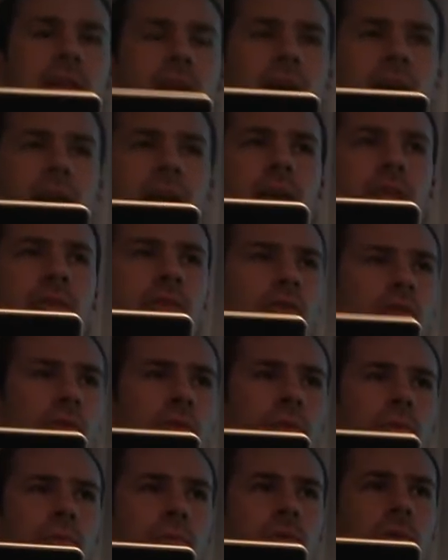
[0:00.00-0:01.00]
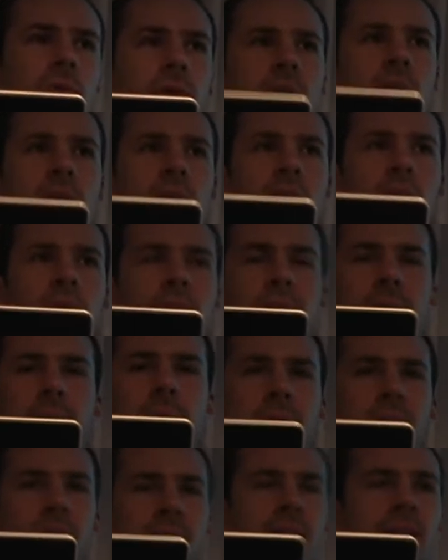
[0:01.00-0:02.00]
they do,
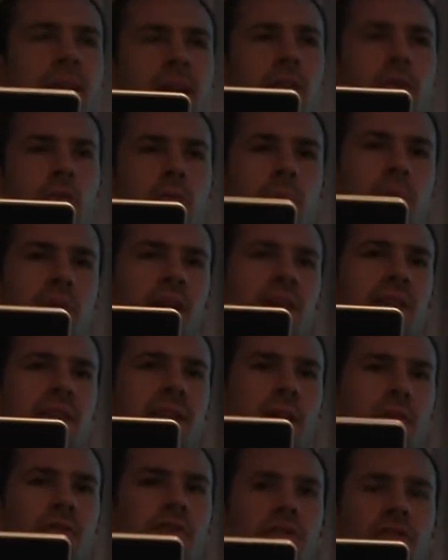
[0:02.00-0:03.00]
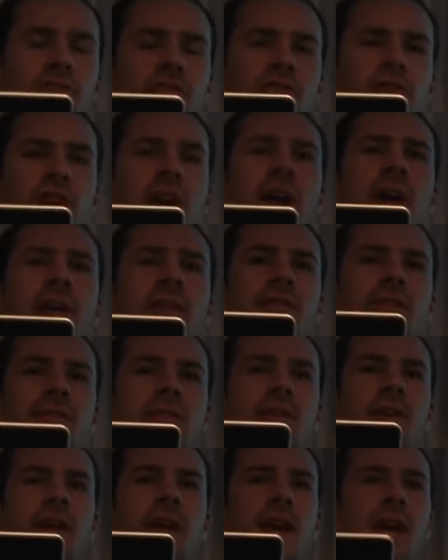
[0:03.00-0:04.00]
I think they do pretty diligent checks,
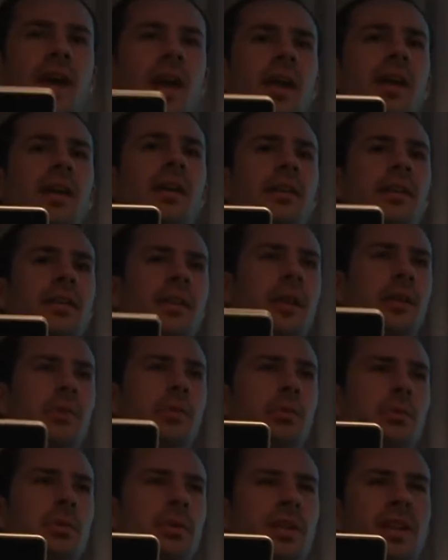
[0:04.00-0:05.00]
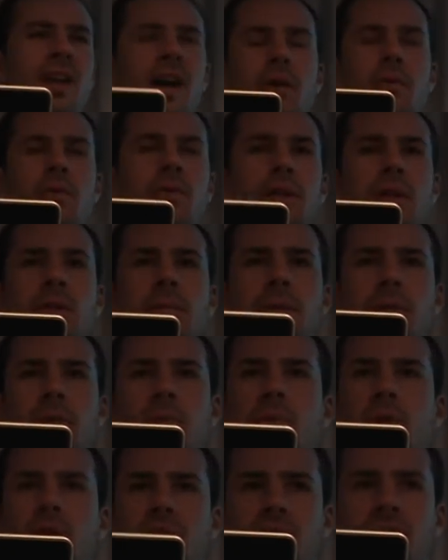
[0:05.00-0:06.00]
and it would not really be
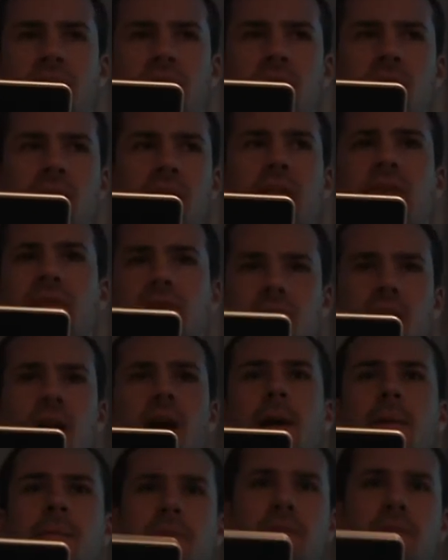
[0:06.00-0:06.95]
worth the time